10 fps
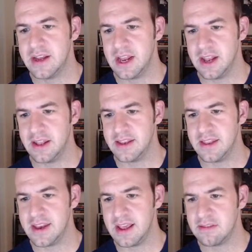And then to
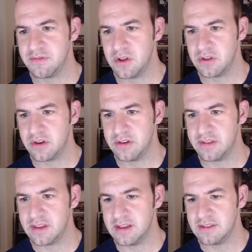the days the filter
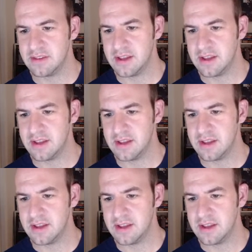is